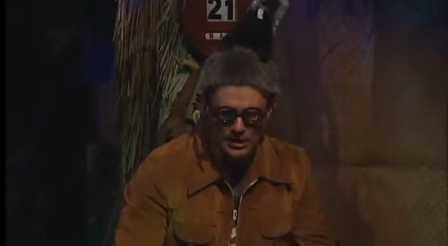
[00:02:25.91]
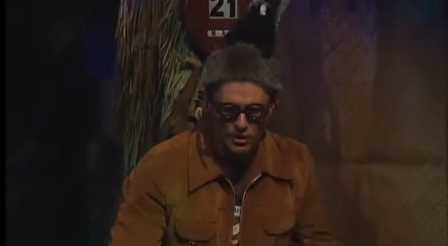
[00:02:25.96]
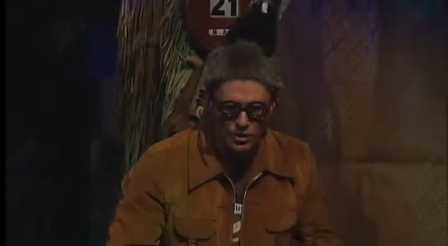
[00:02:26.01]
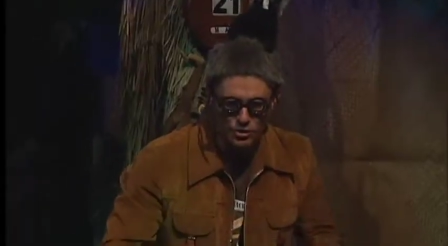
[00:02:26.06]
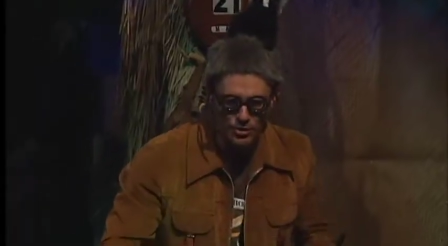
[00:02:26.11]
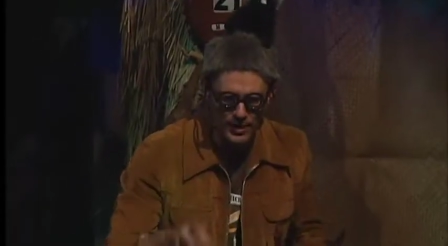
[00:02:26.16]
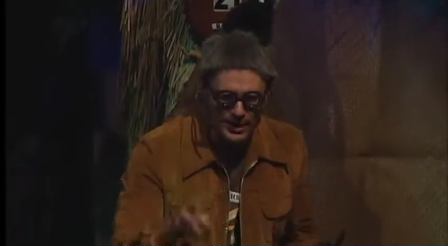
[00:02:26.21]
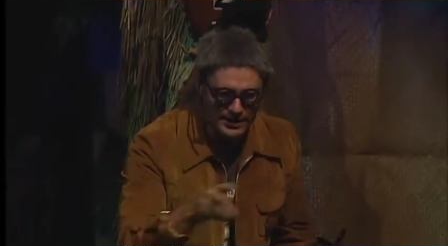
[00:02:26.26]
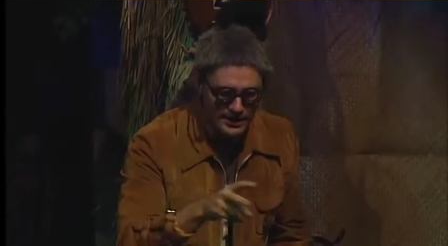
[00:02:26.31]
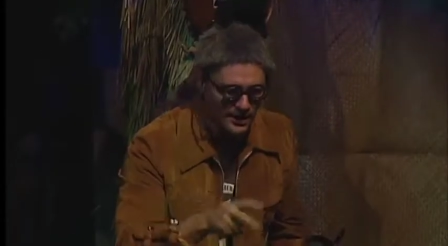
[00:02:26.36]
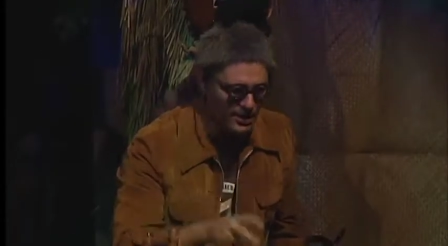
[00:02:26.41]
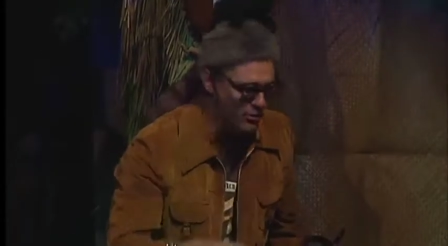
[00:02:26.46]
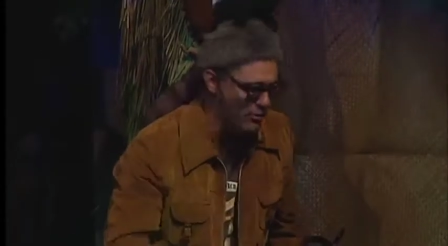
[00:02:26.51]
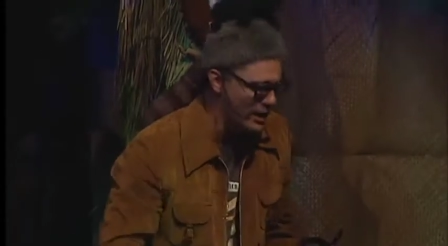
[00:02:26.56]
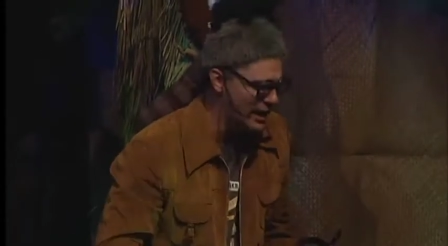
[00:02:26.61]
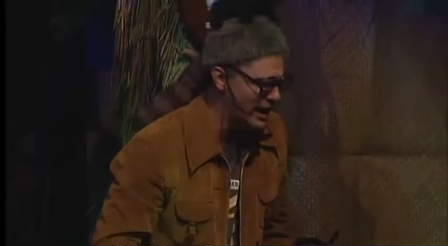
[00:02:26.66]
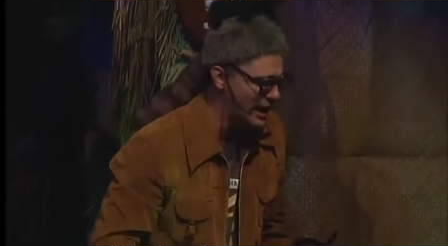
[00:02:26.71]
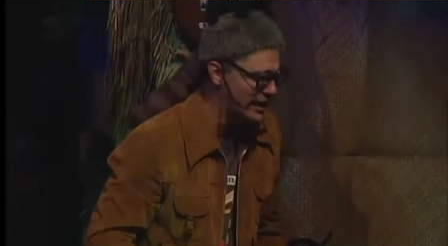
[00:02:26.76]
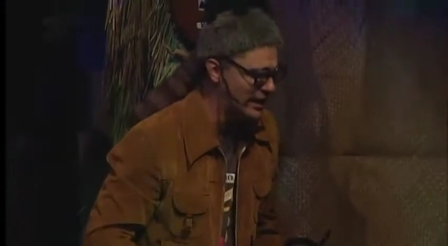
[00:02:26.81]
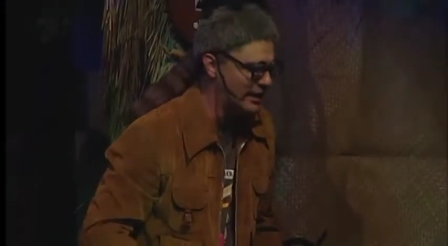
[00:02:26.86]
and trees in the
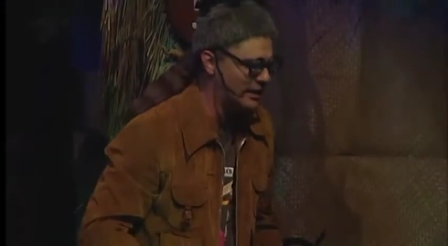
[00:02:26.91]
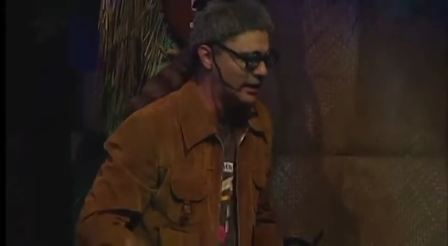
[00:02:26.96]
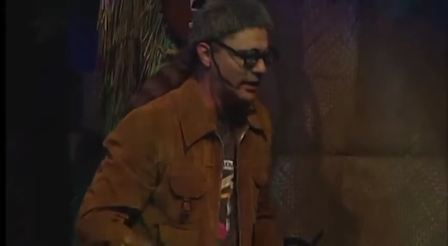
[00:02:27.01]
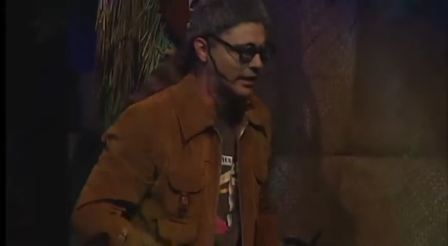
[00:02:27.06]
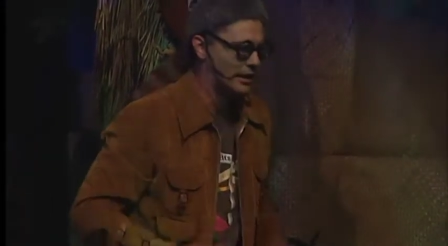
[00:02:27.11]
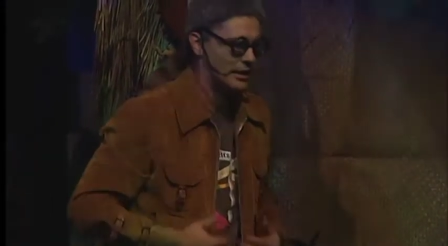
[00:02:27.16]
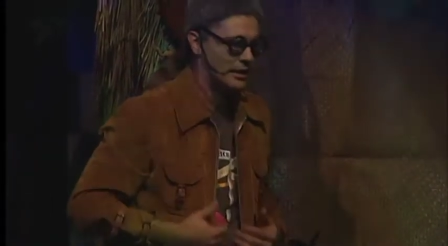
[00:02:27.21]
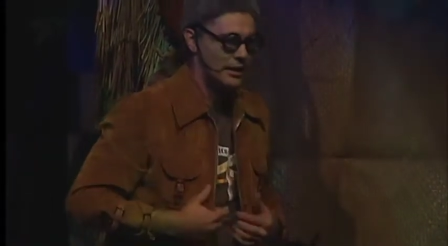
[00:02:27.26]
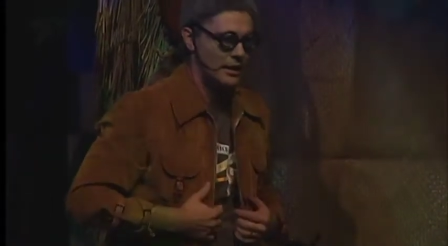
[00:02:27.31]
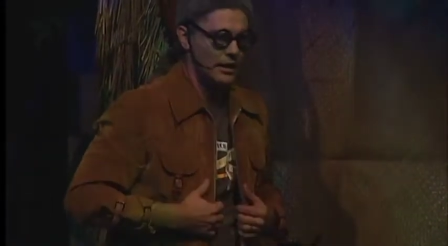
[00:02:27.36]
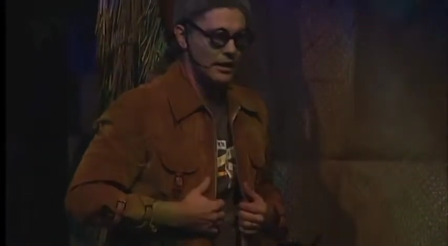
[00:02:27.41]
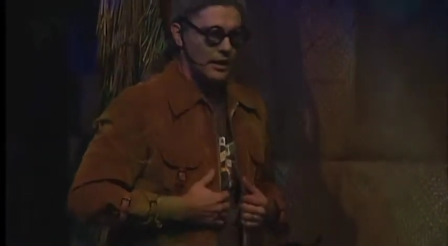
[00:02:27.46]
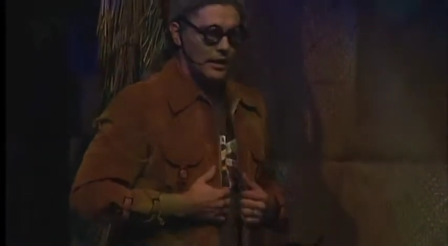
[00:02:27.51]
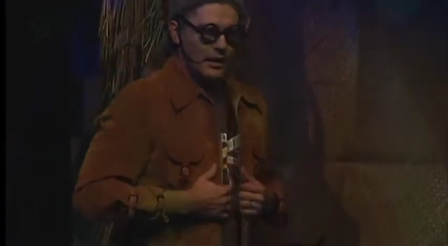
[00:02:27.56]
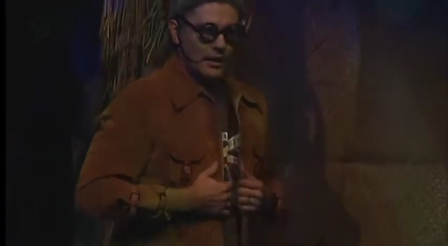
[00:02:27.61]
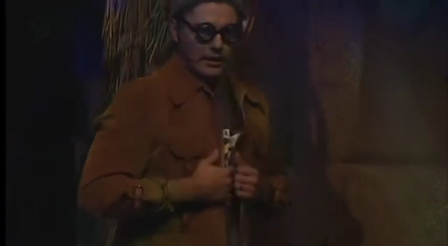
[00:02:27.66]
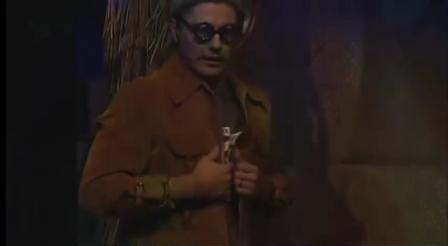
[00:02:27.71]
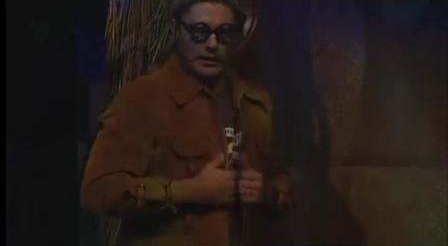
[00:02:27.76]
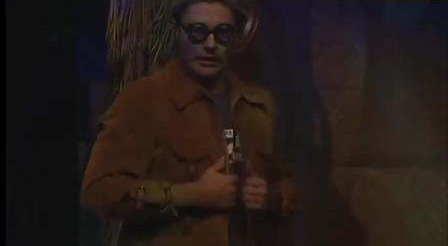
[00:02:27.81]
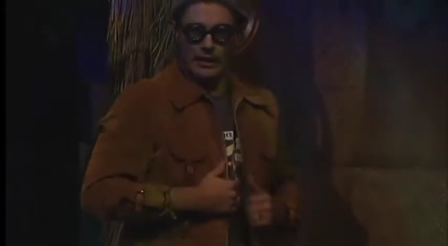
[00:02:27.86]
way, and uh,
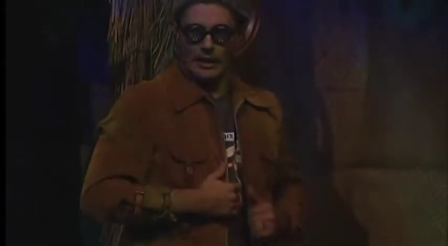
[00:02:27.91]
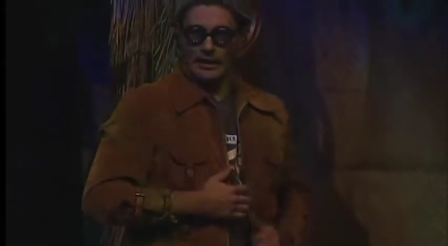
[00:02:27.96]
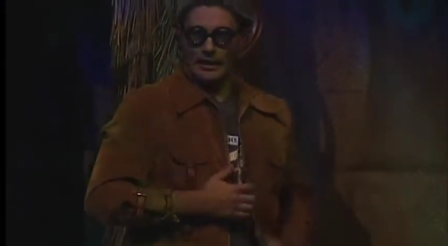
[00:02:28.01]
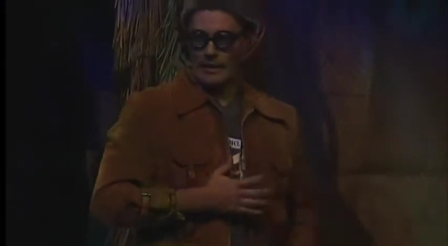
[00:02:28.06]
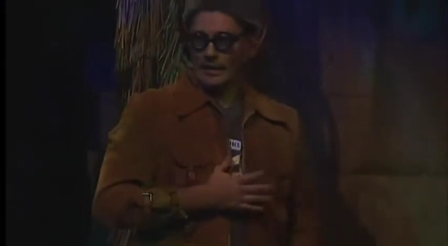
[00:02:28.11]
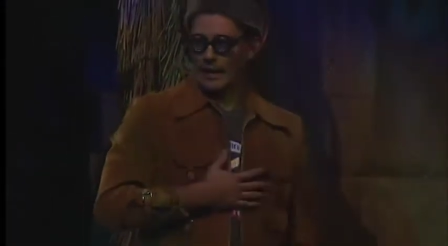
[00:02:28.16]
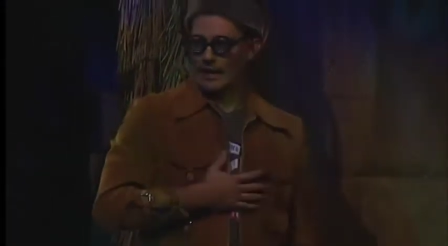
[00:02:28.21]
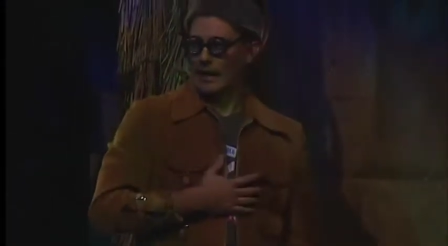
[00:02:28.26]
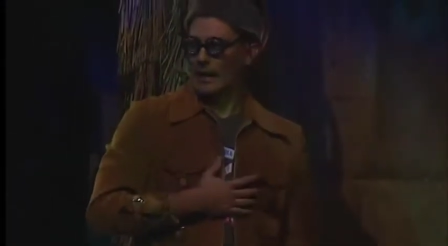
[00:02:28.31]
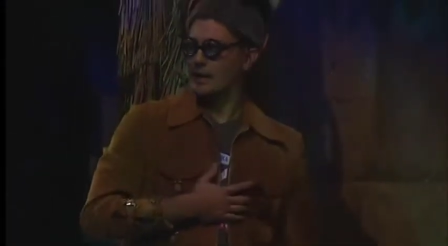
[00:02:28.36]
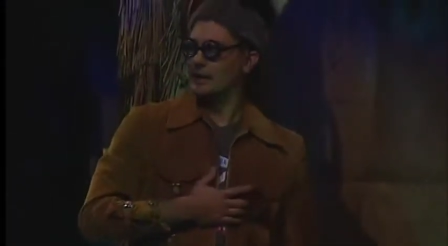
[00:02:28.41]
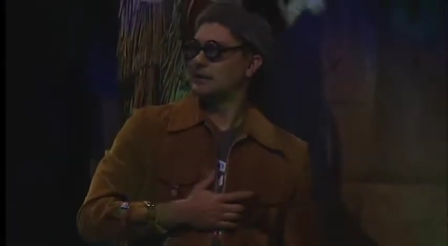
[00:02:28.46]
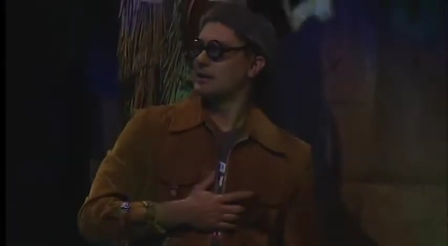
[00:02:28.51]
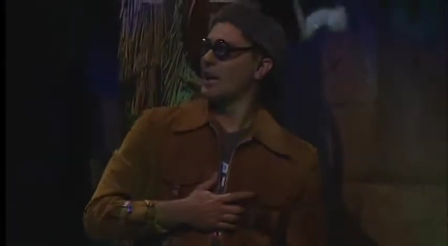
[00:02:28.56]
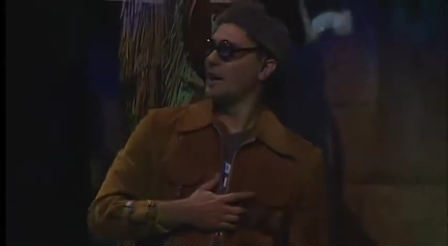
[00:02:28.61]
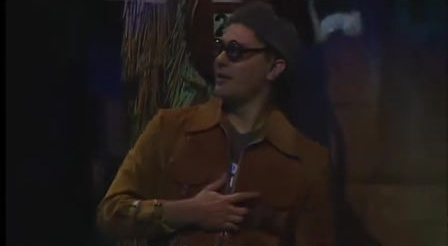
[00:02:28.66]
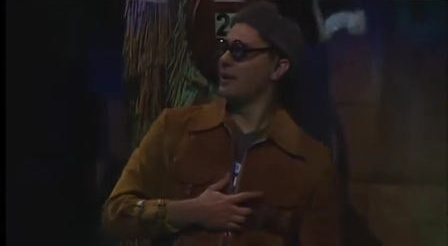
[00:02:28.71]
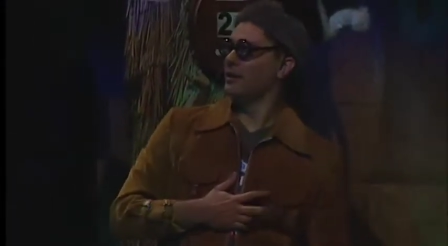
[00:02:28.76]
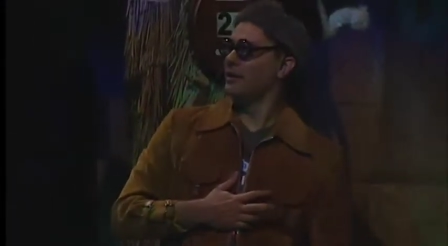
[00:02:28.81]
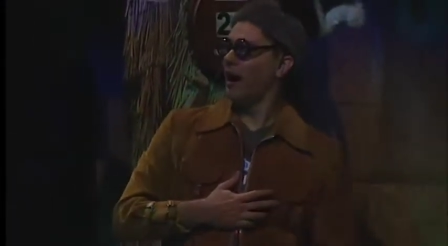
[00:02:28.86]
it can get kind of
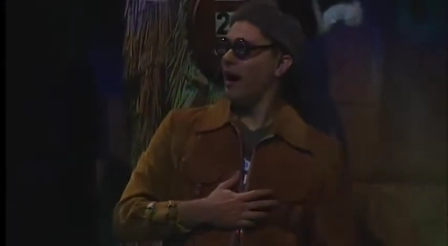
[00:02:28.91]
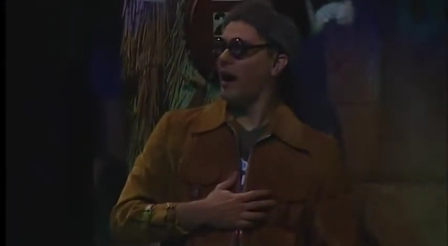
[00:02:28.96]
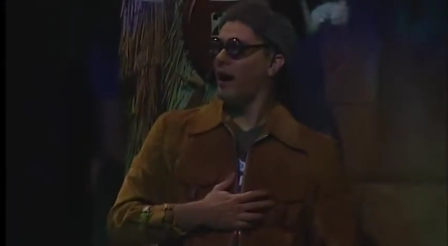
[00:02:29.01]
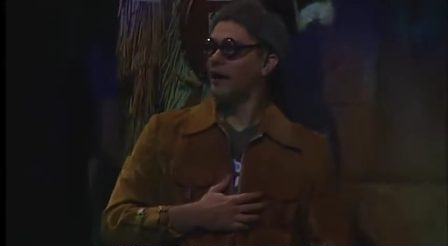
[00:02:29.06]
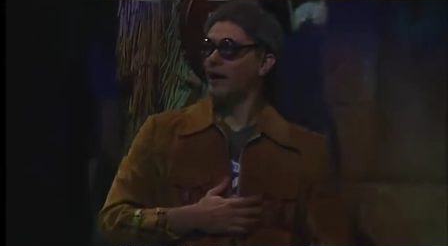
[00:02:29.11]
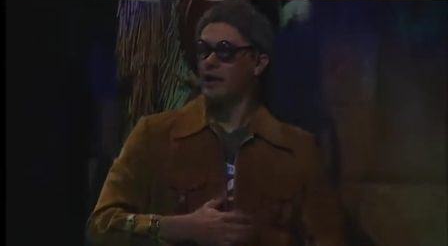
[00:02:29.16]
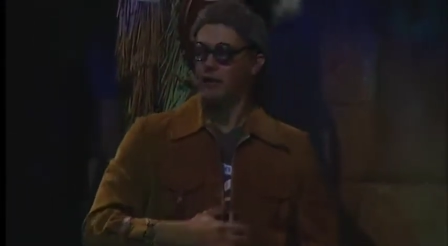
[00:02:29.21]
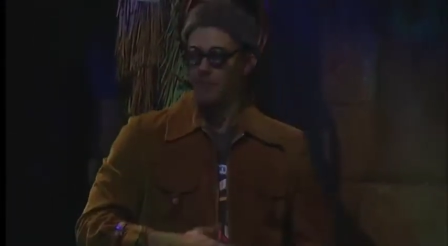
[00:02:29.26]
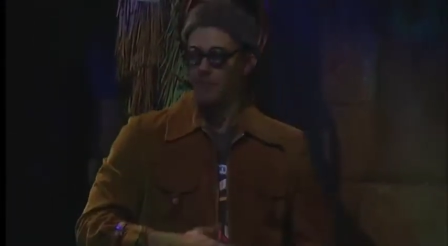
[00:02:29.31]
scary dark.